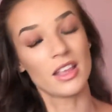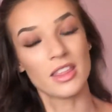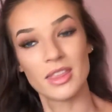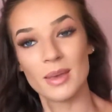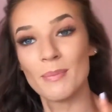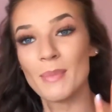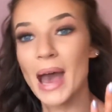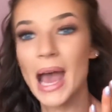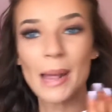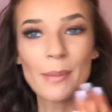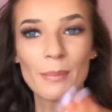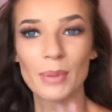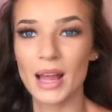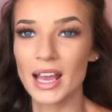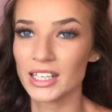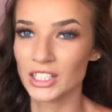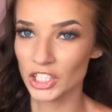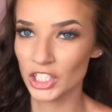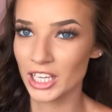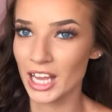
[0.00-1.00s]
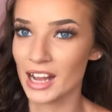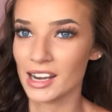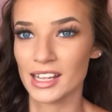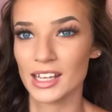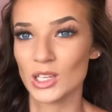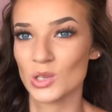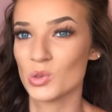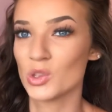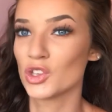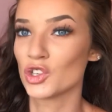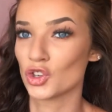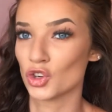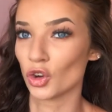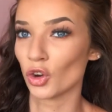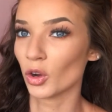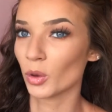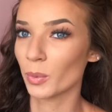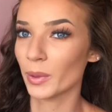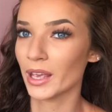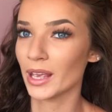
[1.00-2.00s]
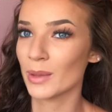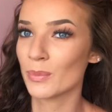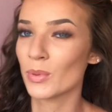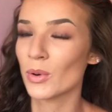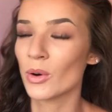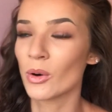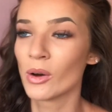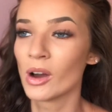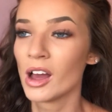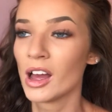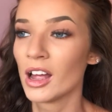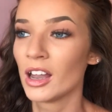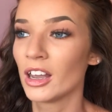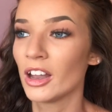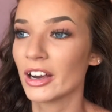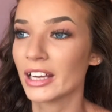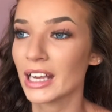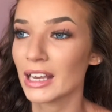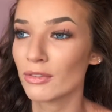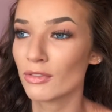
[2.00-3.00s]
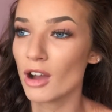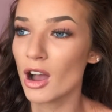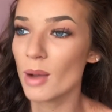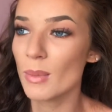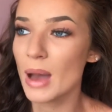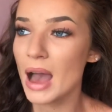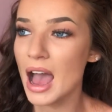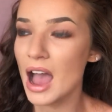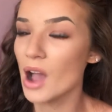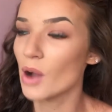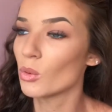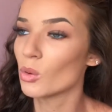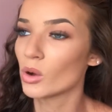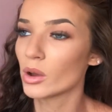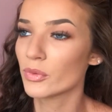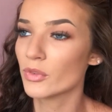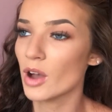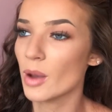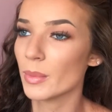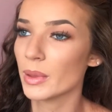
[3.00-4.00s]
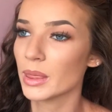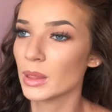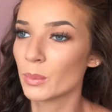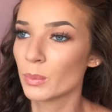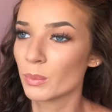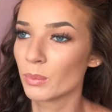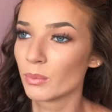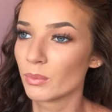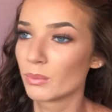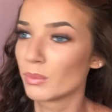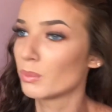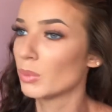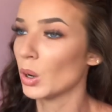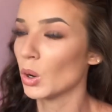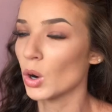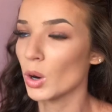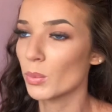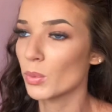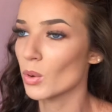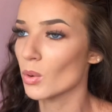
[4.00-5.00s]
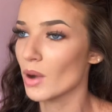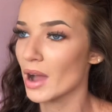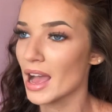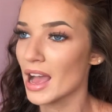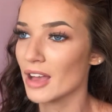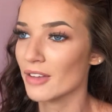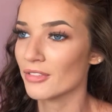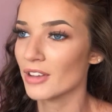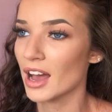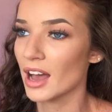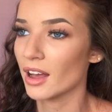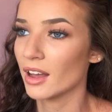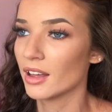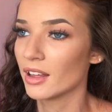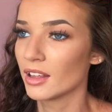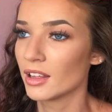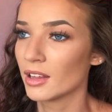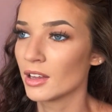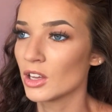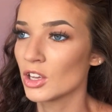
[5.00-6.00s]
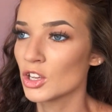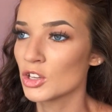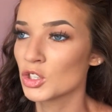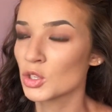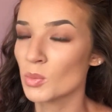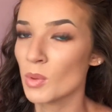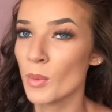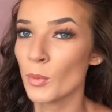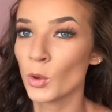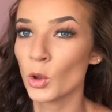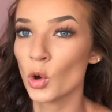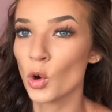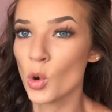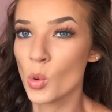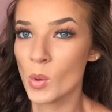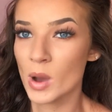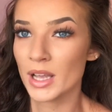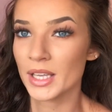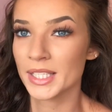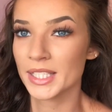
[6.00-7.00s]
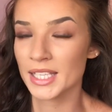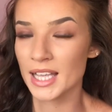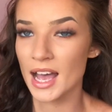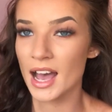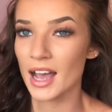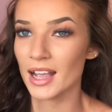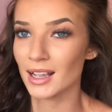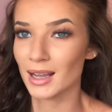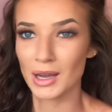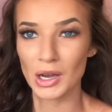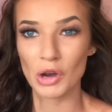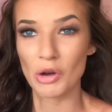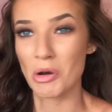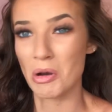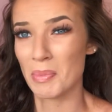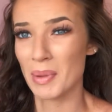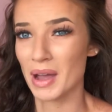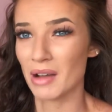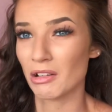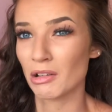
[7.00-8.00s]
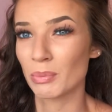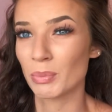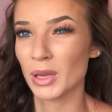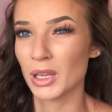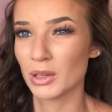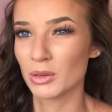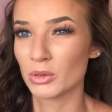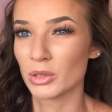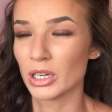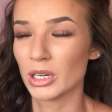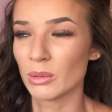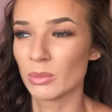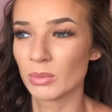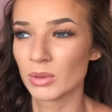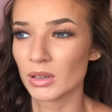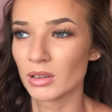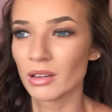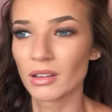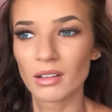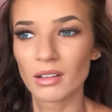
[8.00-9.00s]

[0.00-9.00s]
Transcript: The main place you get it is with drunk people. Like, if I'm out or if I'm in the pub or whatever, someone will always say, oh, I bet I could pick you up.